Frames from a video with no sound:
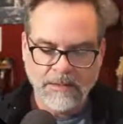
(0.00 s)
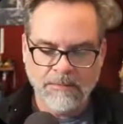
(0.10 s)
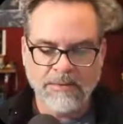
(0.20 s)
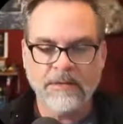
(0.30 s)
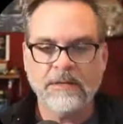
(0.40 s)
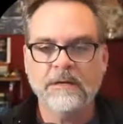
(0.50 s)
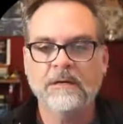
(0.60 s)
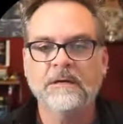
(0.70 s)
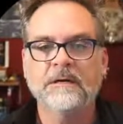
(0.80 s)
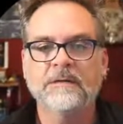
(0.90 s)

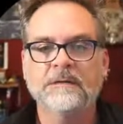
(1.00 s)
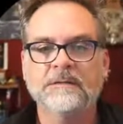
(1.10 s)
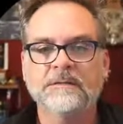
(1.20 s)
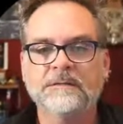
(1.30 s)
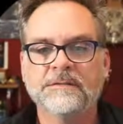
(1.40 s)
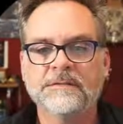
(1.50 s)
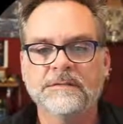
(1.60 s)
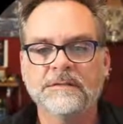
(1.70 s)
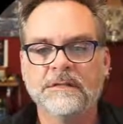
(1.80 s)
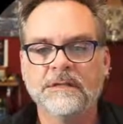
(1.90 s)
because
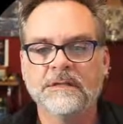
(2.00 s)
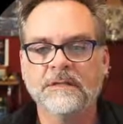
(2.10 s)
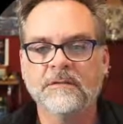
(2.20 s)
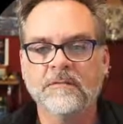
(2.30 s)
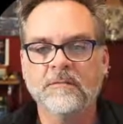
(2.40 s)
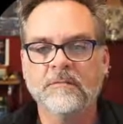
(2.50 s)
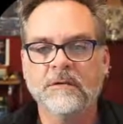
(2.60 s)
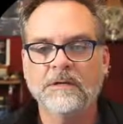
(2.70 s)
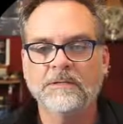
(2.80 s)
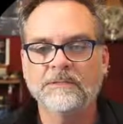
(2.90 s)
it
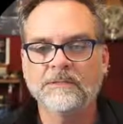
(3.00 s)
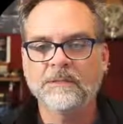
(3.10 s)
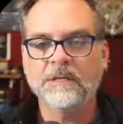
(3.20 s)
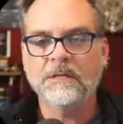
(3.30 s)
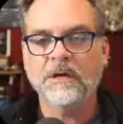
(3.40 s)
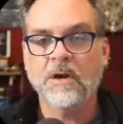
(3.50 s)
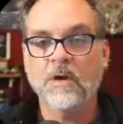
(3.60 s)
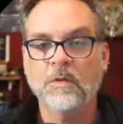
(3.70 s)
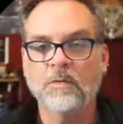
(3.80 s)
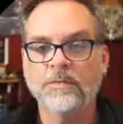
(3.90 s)
was the
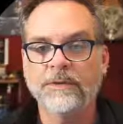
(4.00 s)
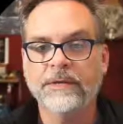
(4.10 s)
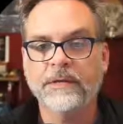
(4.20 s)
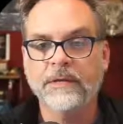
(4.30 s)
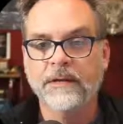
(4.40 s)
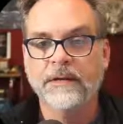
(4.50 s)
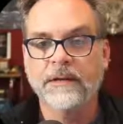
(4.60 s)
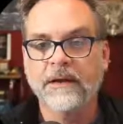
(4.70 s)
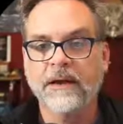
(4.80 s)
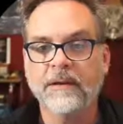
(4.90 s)
only
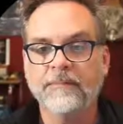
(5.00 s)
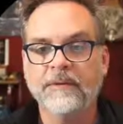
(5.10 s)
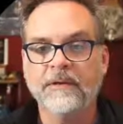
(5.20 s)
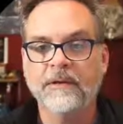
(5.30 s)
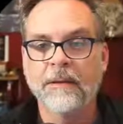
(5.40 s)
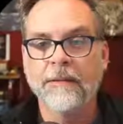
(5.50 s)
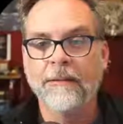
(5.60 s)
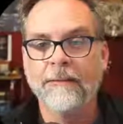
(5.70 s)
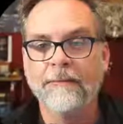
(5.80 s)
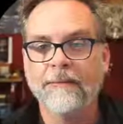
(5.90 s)
copy
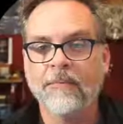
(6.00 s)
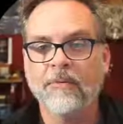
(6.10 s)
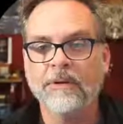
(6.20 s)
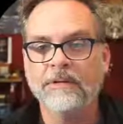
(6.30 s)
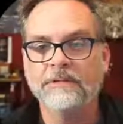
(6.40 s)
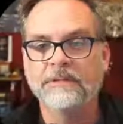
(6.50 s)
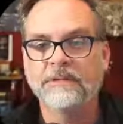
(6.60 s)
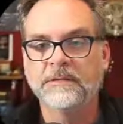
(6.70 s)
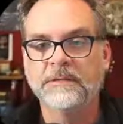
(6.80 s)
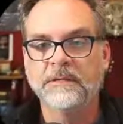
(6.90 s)
point
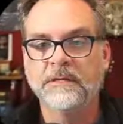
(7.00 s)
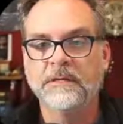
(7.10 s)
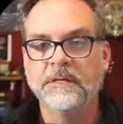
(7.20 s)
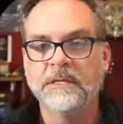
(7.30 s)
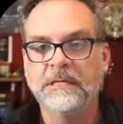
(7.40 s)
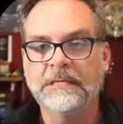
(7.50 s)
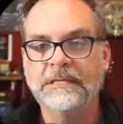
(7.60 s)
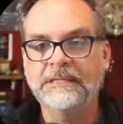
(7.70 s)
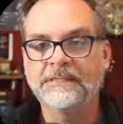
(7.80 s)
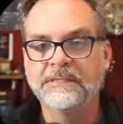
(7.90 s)

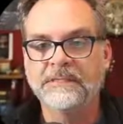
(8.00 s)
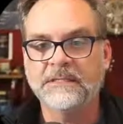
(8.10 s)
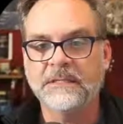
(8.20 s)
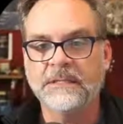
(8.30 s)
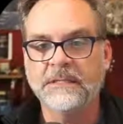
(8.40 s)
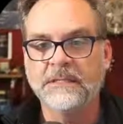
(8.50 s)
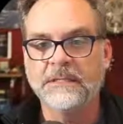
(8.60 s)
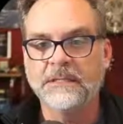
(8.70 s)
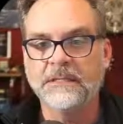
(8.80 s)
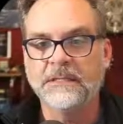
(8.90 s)
listed.
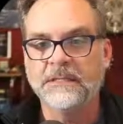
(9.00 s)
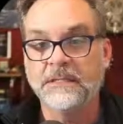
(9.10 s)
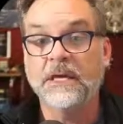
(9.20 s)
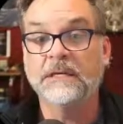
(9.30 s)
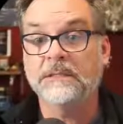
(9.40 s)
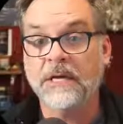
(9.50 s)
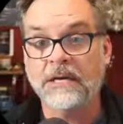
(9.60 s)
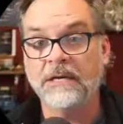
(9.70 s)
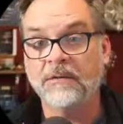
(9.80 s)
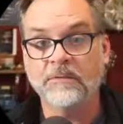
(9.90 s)
And
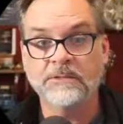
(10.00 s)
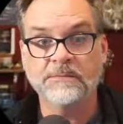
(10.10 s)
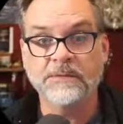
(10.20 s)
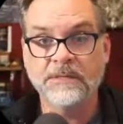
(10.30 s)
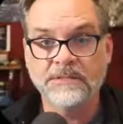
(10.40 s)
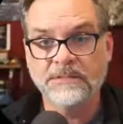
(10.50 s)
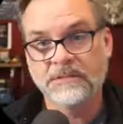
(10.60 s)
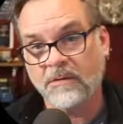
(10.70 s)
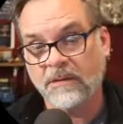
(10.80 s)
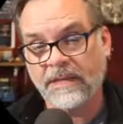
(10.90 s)
I was pissed.
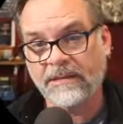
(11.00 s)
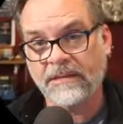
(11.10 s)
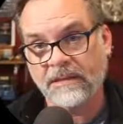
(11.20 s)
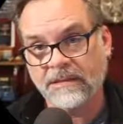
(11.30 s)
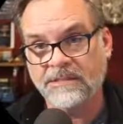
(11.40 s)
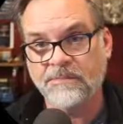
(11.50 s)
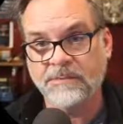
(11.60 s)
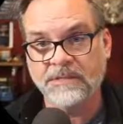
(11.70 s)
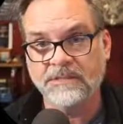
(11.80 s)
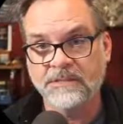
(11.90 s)
So I like the list
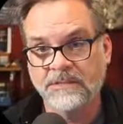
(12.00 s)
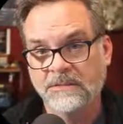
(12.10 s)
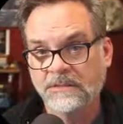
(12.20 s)
pissed